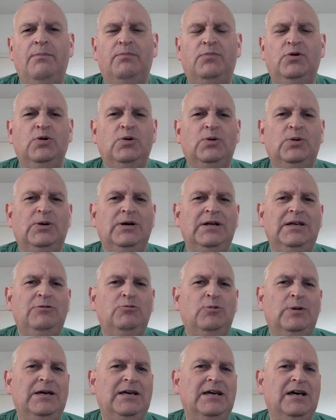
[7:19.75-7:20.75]
Brewery
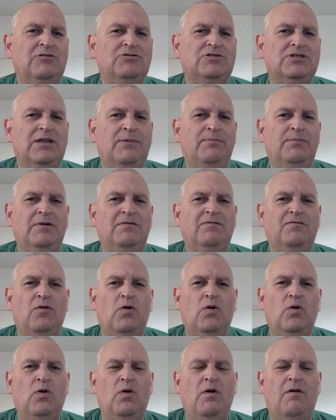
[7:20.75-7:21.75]
Warehouse number
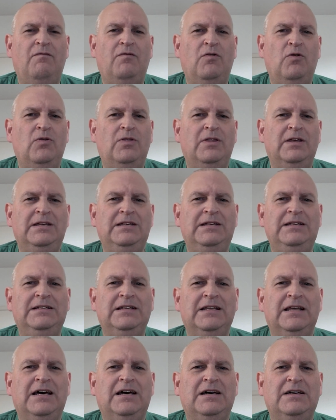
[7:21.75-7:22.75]
4 for the
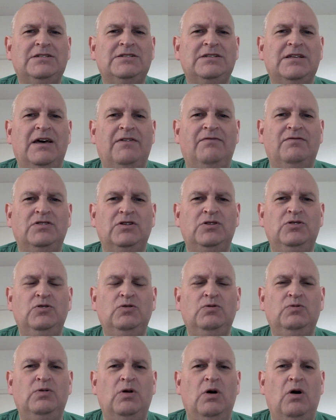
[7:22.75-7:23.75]
last
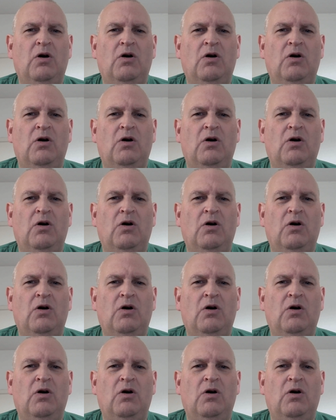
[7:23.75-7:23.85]
afternoon